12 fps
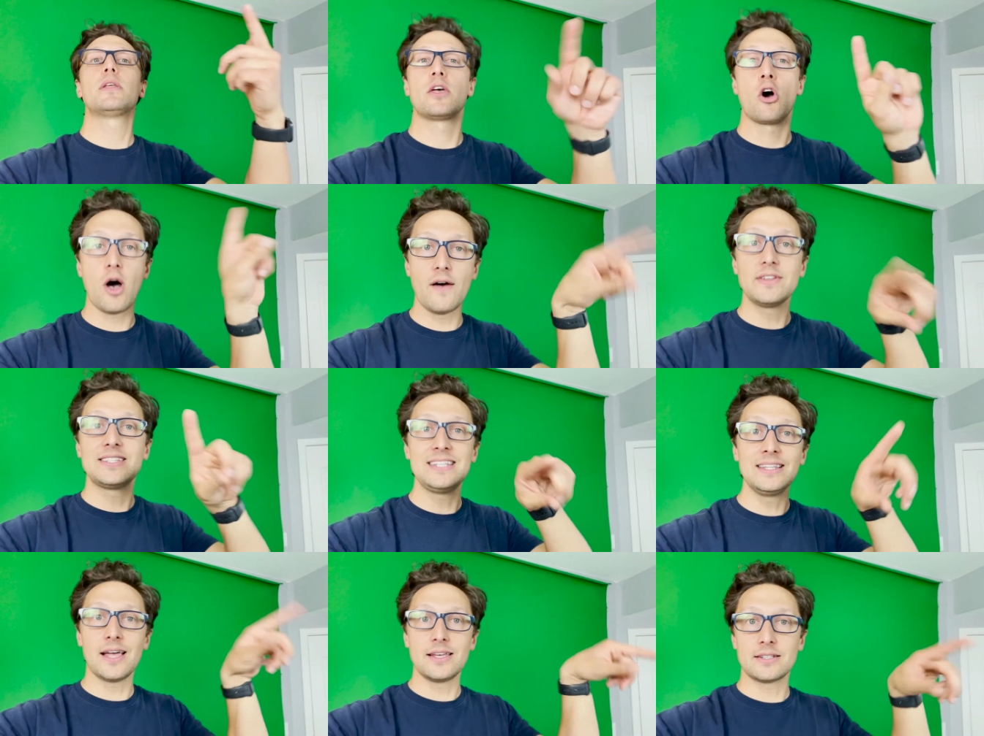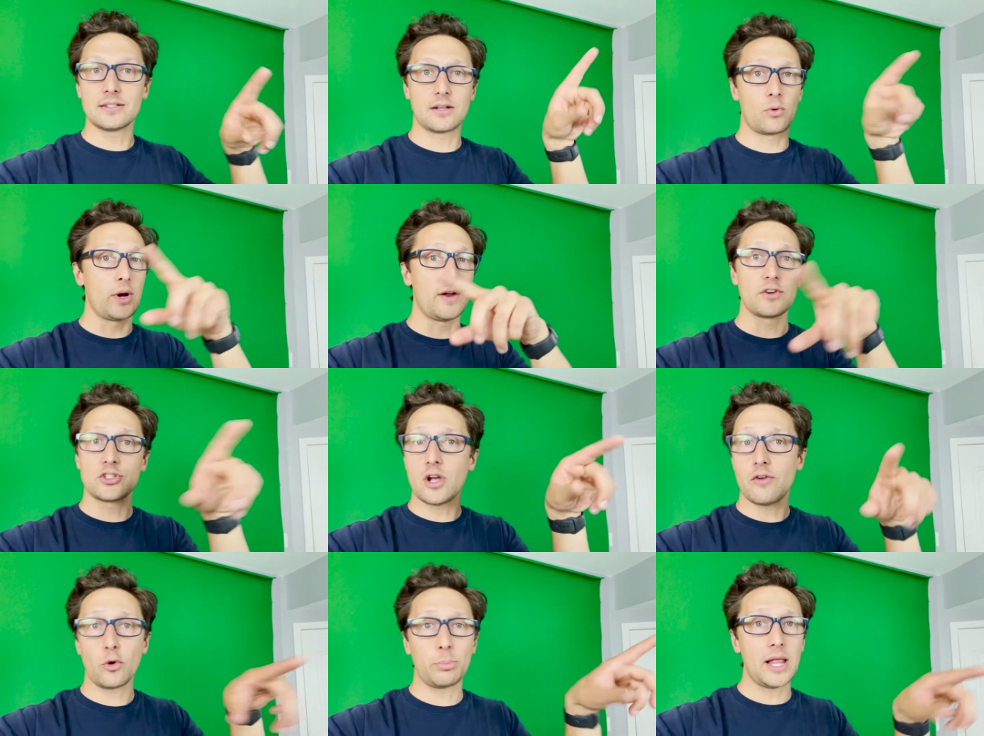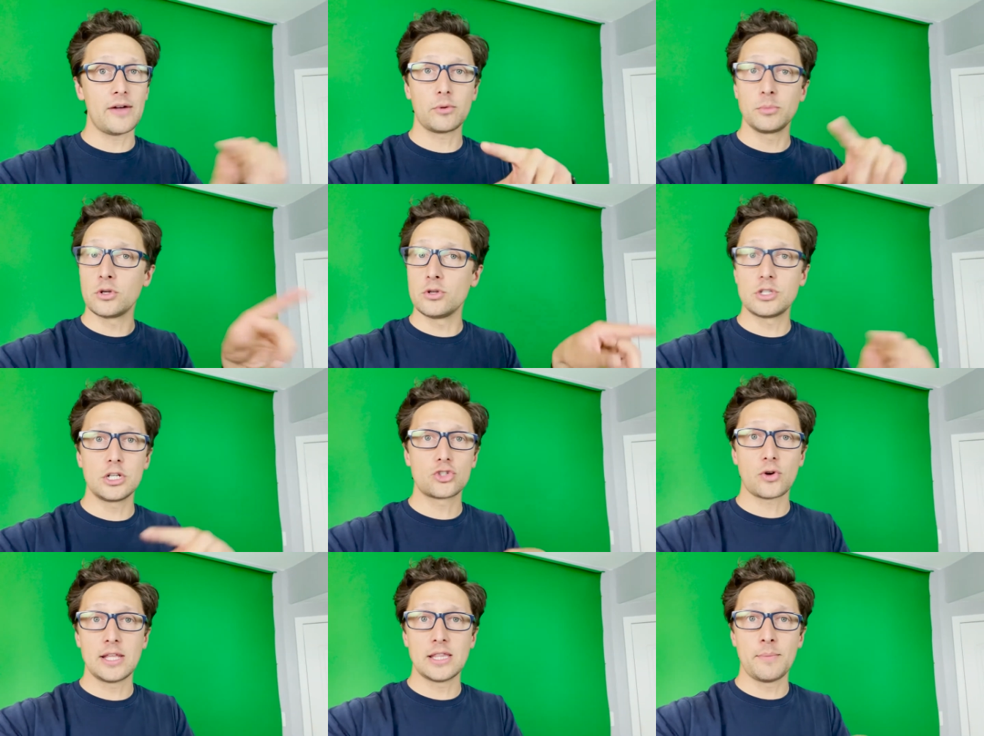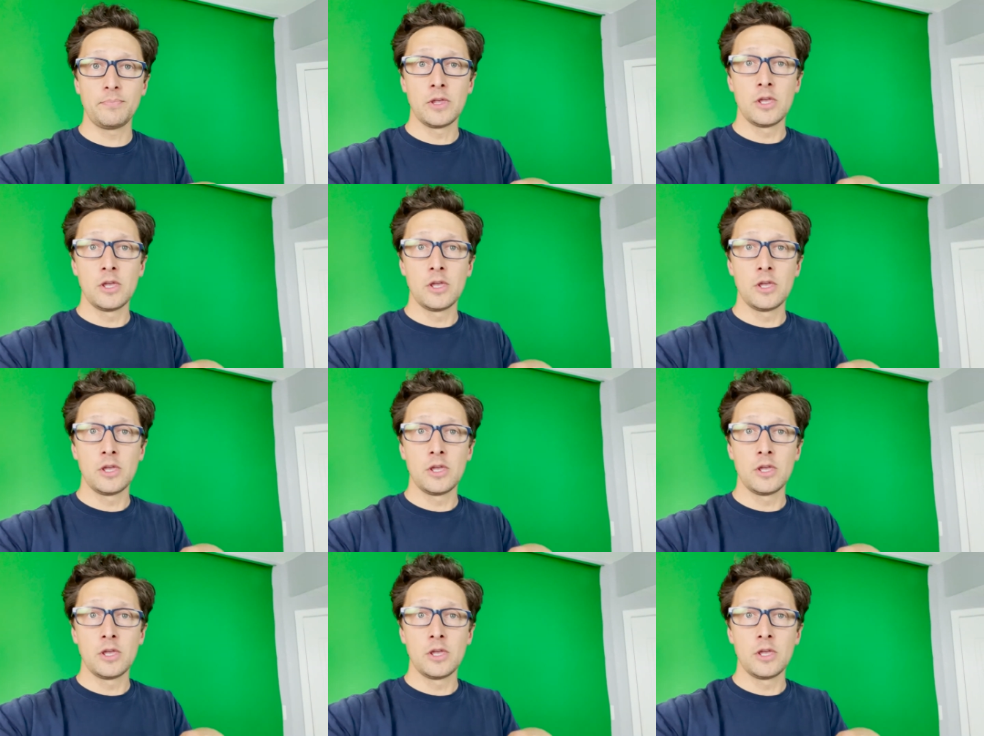They all have a seat license on whatever software platform you're using to train them.